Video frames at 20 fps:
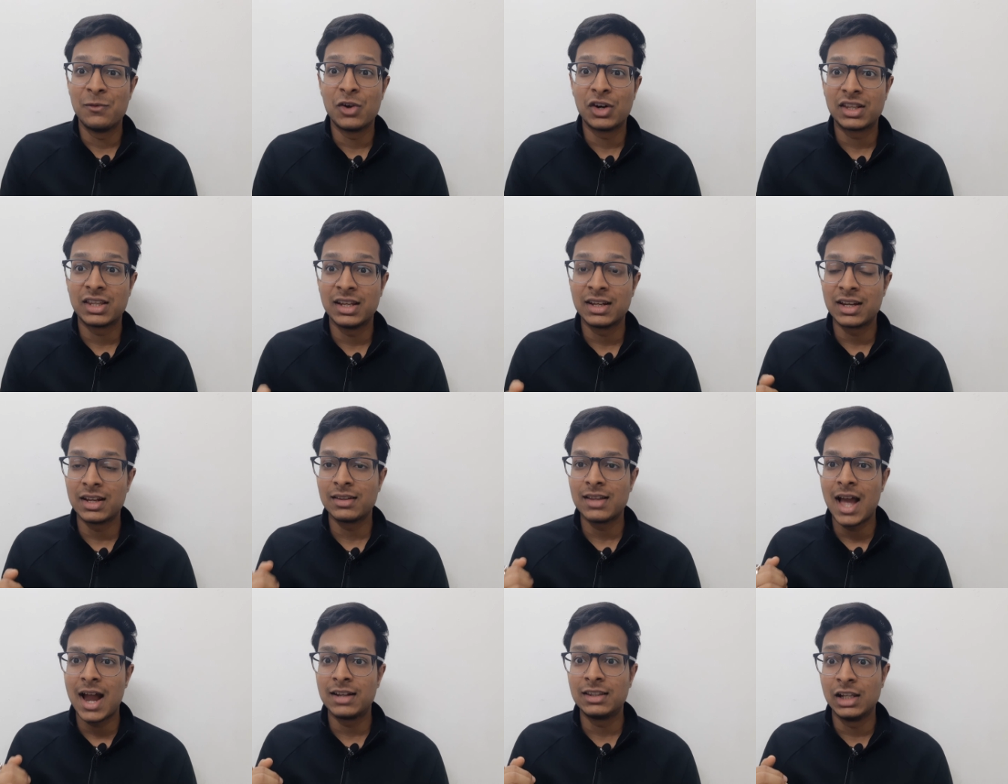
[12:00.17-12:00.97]
if you are
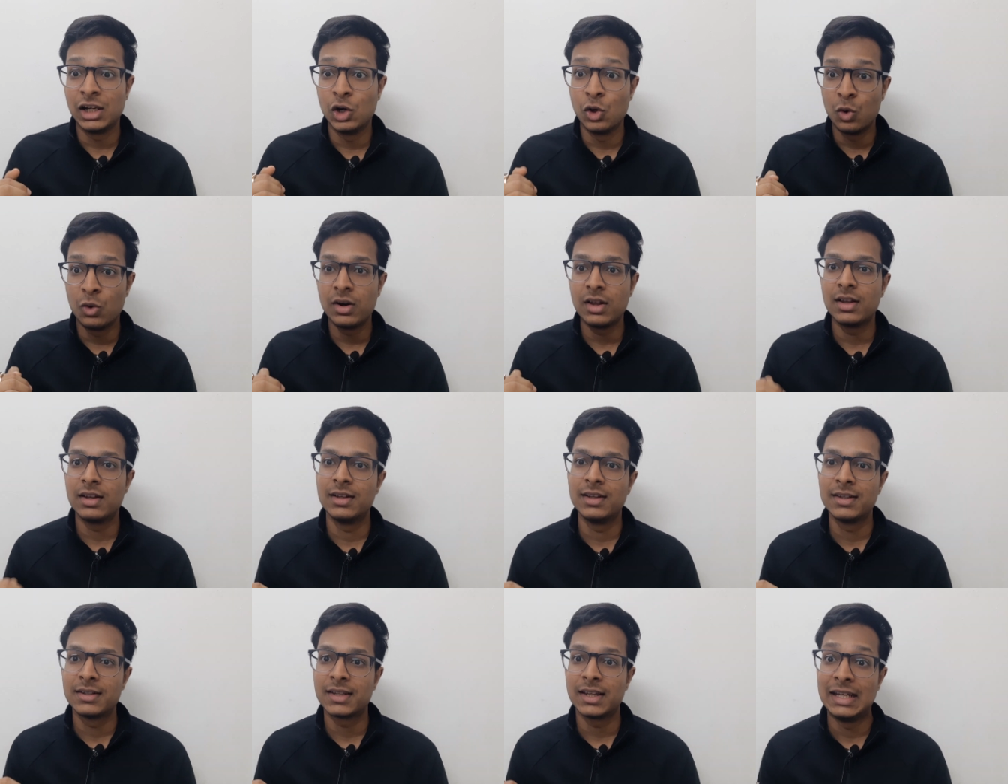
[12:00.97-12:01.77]
thinking that the load
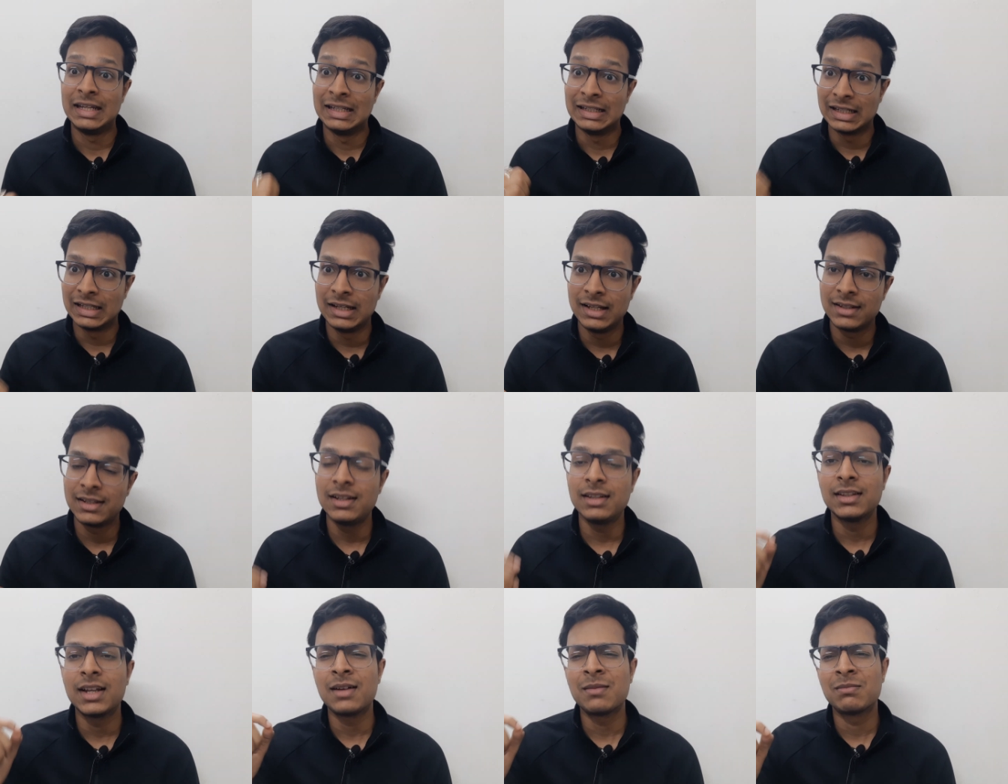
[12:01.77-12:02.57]
is
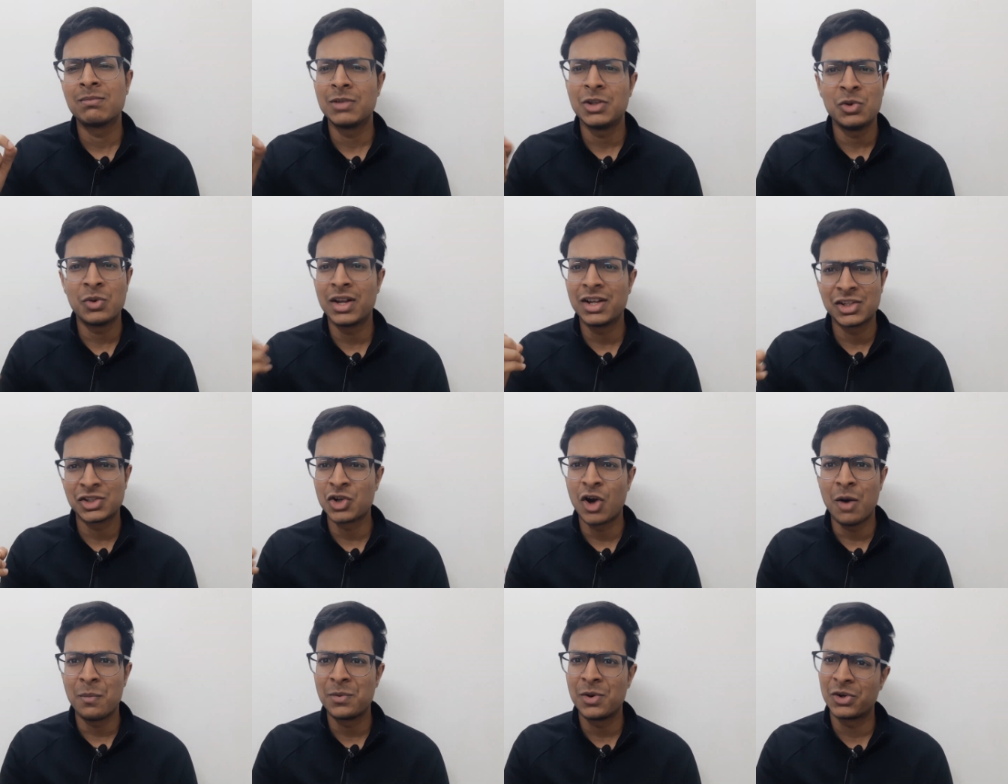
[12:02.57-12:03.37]
increasing, that you can
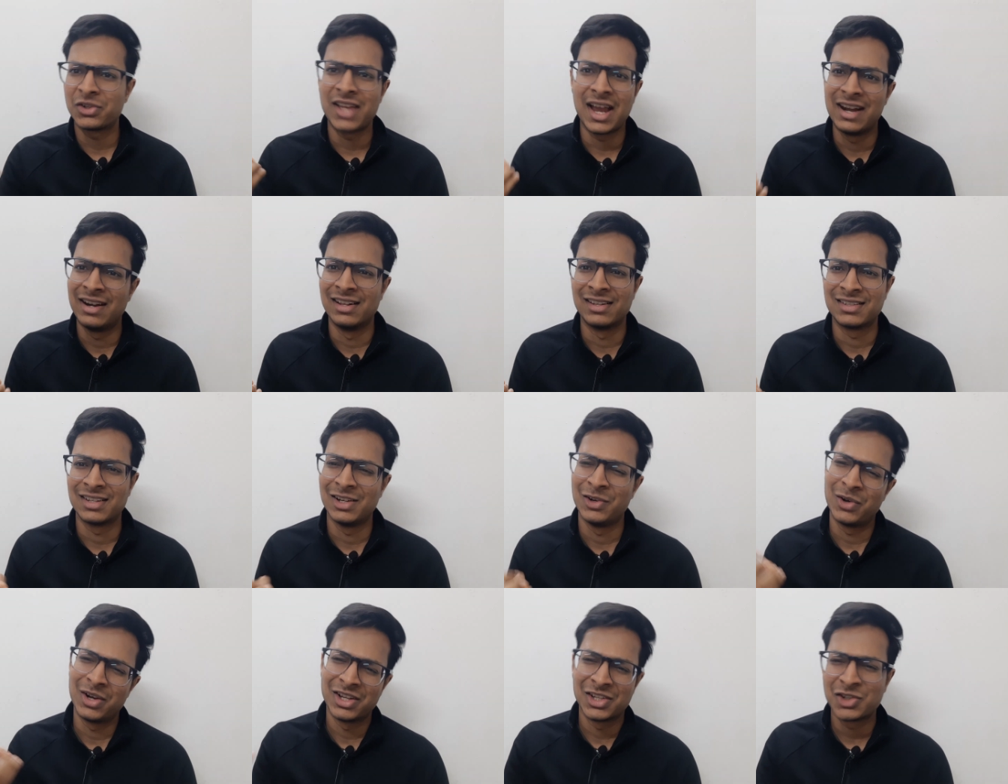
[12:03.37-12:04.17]
stop your side
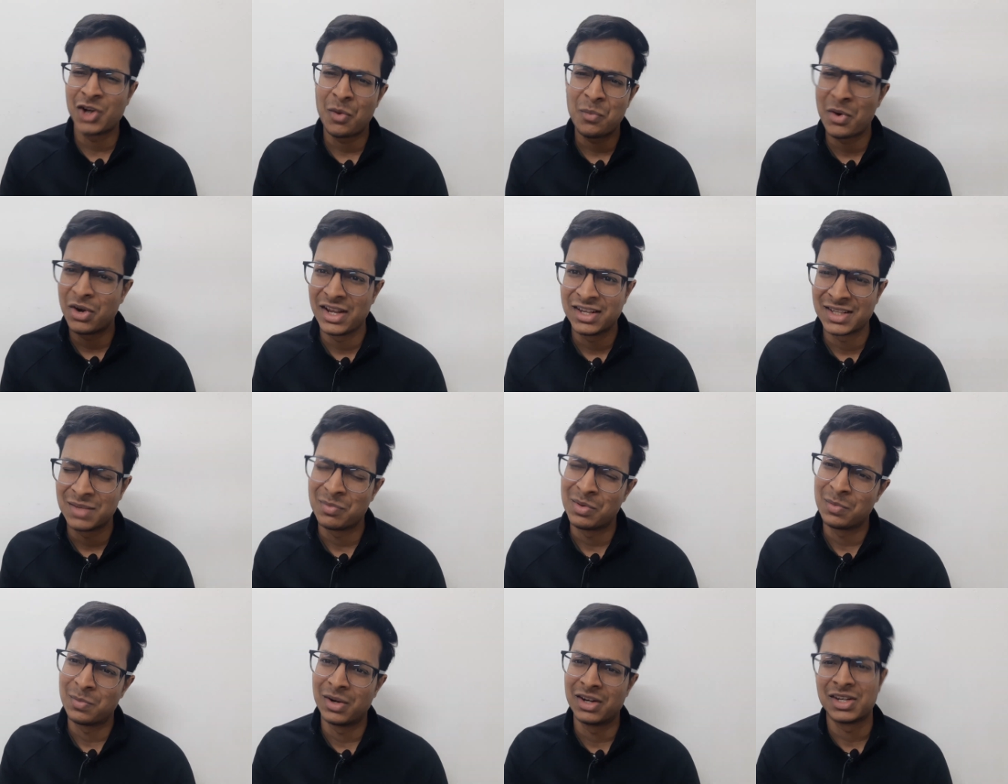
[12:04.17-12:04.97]
hustle, you can stop your
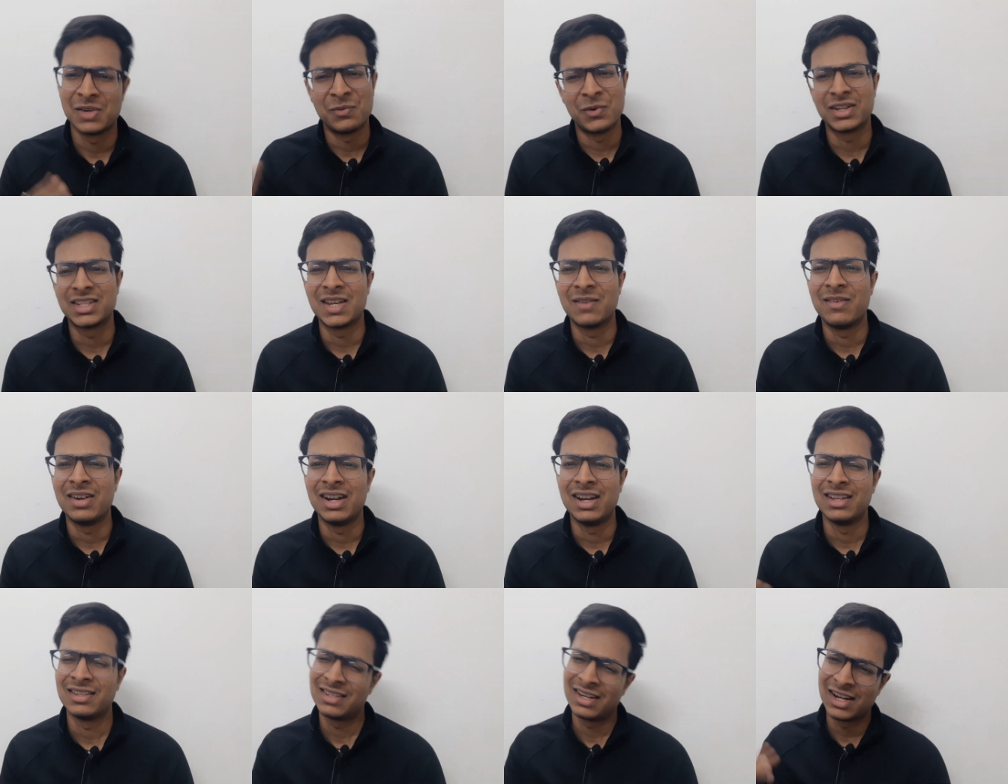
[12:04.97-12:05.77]
DSA preparation for
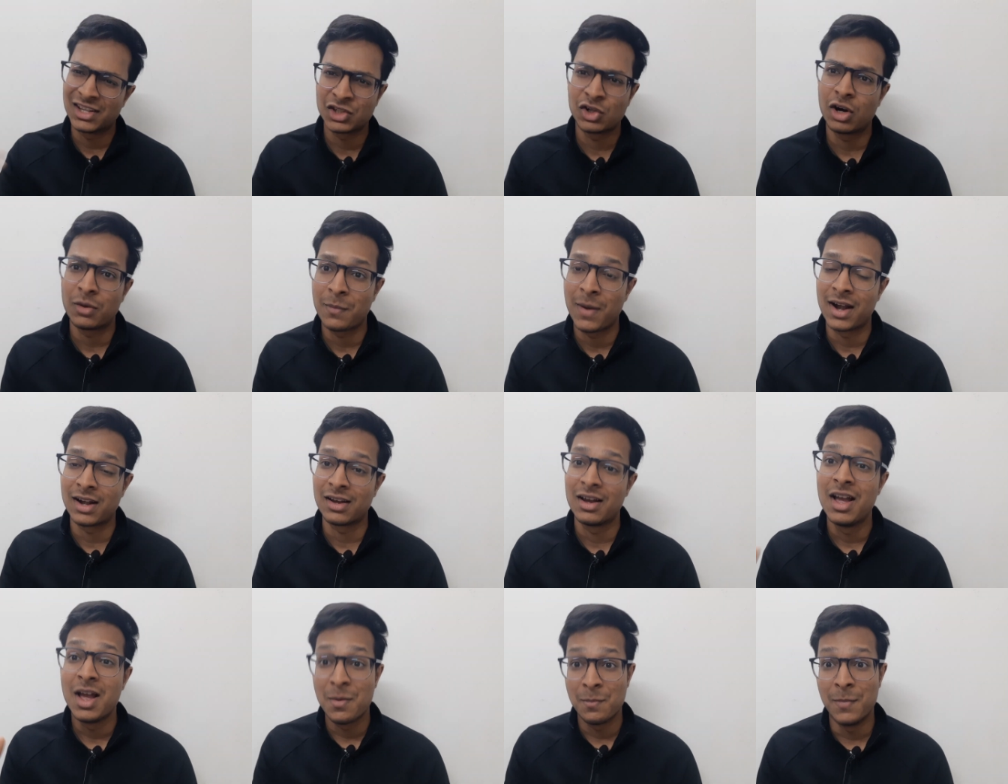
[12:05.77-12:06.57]
7 days, that does not matter.